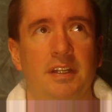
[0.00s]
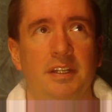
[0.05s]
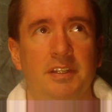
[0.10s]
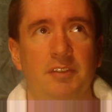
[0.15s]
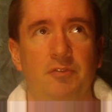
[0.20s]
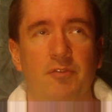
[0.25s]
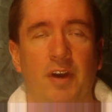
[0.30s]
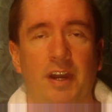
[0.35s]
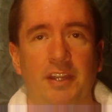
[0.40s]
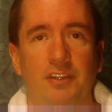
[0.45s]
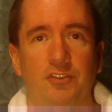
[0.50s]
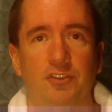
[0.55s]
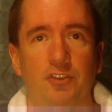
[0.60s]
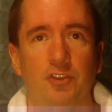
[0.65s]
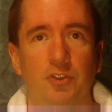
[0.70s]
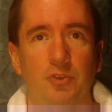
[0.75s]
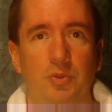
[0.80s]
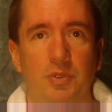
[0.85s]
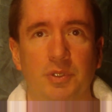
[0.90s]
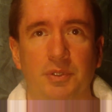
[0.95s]
advice
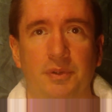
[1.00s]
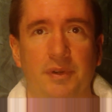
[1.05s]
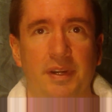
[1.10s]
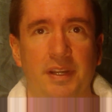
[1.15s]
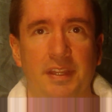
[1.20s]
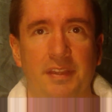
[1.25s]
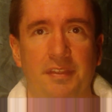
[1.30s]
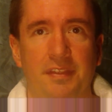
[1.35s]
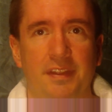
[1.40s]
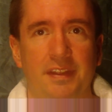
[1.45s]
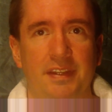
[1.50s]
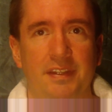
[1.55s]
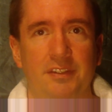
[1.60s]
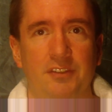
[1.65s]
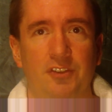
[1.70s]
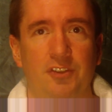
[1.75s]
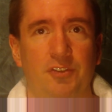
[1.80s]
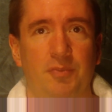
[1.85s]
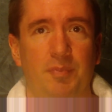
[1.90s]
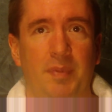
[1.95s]
guru or
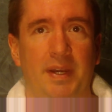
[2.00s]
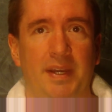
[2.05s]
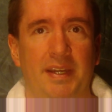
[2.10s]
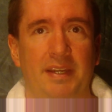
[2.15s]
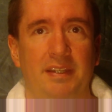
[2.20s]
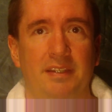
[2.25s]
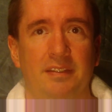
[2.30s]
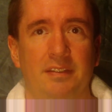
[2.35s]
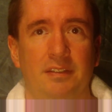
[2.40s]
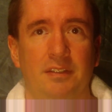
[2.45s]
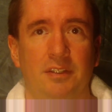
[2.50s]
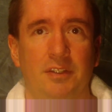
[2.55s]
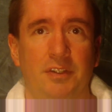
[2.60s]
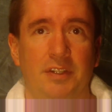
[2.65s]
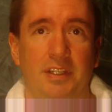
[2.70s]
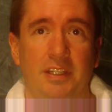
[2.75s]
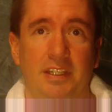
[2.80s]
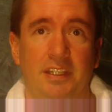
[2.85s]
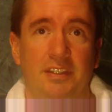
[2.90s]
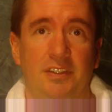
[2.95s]
anything, just by
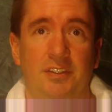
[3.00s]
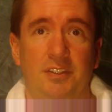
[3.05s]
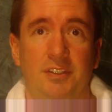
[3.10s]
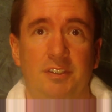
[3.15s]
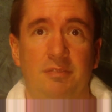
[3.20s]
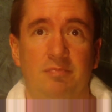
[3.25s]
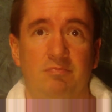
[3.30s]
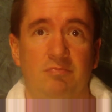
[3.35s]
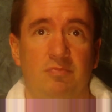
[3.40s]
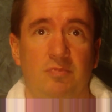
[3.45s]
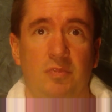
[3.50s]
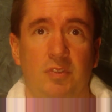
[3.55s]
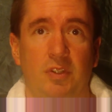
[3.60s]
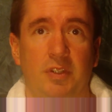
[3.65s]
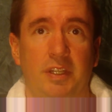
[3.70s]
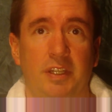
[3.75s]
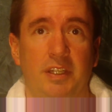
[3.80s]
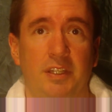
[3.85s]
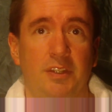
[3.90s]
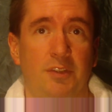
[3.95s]
looking in the
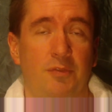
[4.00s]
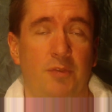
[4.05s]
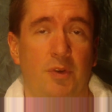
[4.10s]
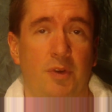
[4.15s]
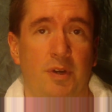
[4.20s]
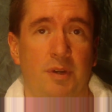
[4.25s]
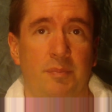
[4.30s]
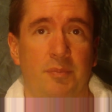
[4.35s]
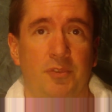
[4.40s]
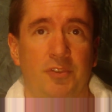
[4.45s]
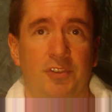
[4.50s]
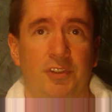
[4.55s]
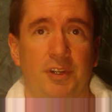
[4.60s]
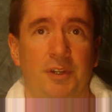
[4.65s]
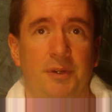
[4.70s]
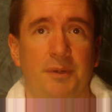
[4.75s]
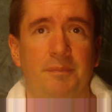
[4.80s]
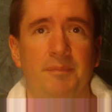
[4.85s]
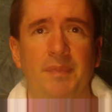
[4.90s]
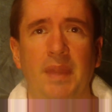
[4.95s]
looking in the forms.
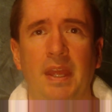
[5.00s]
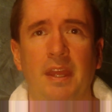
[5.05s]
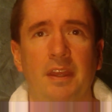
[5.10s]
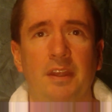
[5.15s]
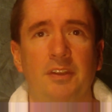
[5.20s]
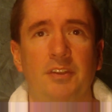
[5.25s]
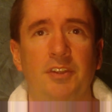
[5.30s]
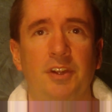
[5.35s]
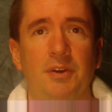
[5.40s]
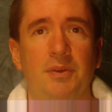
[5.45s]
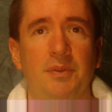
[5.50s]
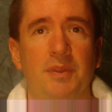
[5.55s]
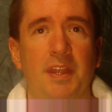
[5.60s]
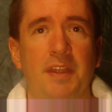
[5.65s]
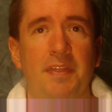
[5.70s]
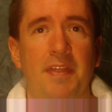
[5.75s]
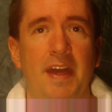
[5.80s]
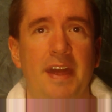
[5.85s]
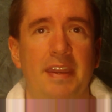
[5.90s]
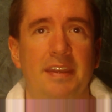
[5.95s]
So don't
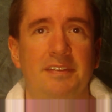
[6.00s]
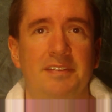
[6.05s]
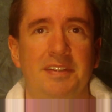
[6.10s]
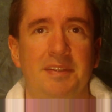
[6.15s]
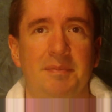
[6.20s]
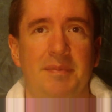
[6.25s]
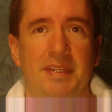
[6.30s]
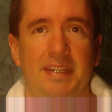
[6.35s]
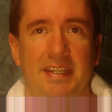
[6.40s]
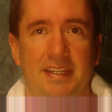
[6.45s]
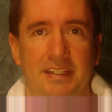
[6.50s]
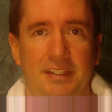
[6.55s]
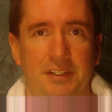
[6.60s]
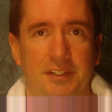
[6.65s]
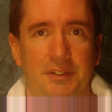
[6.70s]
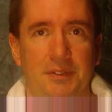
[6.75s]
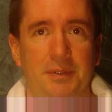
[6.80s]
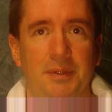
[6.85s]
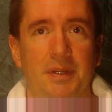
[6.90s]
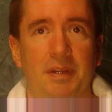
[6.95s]
let that intimidate
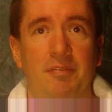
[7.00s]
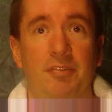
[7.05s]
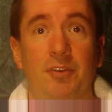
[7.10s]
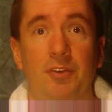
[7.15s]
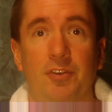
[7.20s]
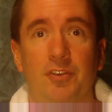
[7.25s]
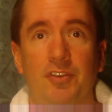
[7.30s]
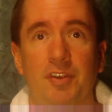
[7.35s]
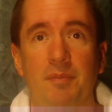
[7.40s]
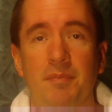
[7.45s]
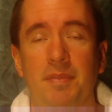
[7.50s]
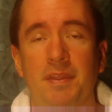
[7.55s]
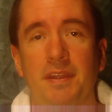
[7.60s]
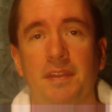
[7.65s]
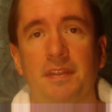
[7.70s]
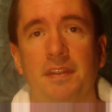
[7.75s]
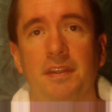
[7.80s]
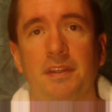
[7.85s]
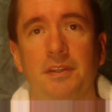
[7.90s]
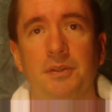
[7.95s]
you. If there's
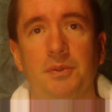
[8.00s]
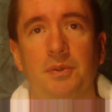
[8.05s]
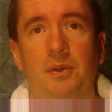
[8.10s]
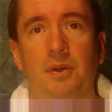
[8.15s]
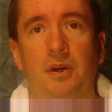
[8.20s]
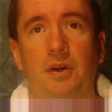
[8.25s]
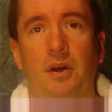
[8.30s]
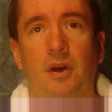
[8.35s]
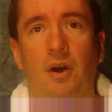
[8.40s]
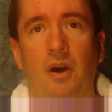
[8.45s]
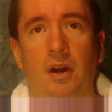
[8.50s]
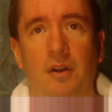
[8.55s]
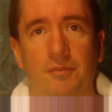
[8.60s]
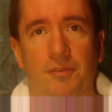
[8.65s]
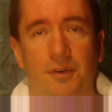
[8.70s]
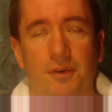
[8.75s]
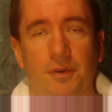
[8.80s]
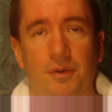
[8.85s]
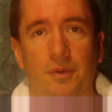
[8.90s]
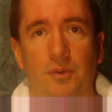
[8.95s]
something that you
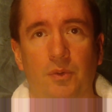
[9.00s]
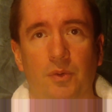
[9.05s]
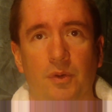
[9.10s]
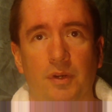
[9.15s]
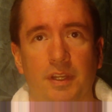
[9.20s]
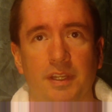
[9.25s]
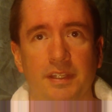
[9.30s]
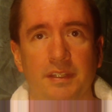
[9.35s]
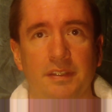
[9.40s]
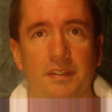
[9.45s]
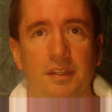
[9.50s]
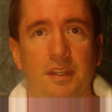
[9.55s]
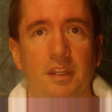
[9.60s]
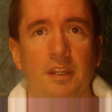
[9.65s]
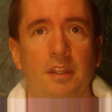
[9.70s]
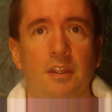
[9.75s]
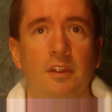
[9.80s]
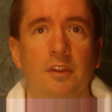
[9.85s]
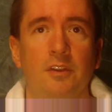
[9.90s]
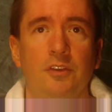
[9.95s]
offer or can
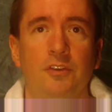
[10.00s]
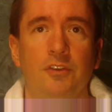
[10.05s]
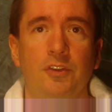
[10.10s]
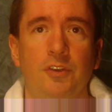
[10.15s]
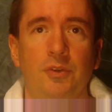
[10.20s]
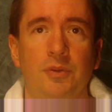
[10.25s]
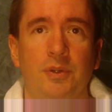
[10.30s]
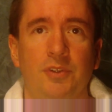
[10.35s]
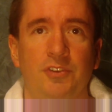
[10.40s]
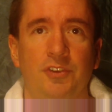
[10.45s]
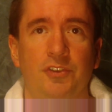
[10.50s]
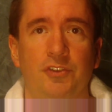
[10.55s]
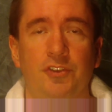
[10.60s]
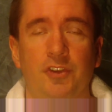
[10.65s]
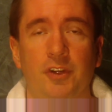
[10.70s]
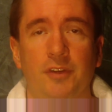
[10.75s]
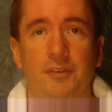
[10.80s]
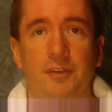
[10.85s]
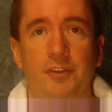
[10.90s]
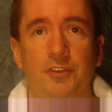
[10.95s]
do as a
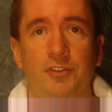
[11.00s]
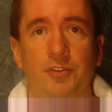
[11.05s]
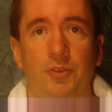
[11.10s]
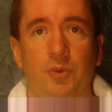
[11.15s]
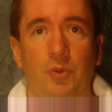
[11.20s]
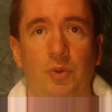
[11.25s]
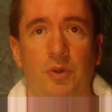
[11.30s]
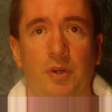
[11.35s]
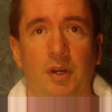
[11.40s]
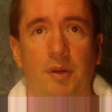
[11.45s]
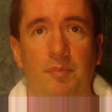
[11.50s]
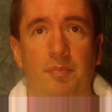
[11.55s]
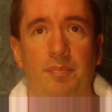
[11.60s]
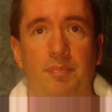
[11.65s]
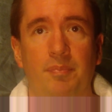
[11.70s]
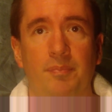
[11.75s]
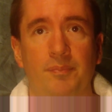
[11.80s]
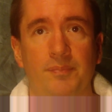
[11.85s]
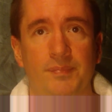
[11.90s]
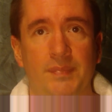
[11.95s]
service or,
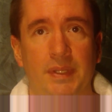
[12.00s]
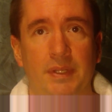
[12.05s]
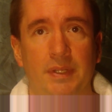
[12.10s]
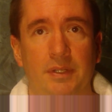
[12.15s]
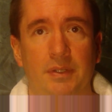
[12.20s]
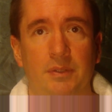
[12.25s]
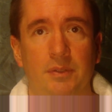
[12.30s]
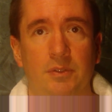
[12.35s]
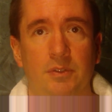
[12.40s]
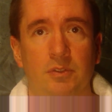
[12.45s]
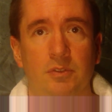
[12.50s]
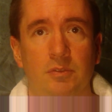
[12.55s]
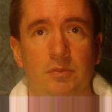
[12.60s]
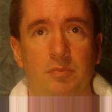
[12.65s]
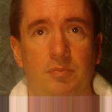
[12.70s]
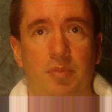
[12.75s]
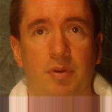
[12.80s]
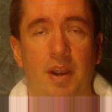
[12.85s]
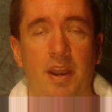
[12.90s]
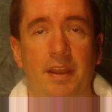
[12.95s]
you know,
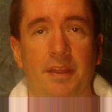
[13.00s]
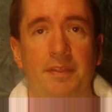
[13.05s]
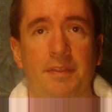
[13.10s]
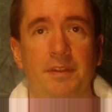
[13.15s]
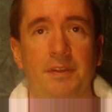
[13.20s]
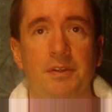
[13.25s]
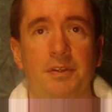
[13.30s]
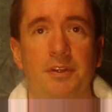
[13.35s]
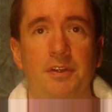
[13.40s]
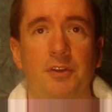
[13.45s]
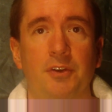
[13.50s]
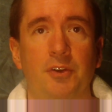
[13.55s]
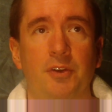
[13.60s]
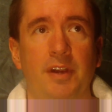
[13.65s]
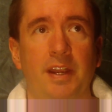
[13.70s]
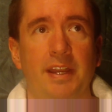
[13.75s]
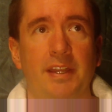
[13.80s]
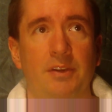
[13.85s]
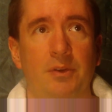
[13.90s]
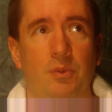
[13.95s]
product that you can
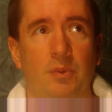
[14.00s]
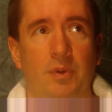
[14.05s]
create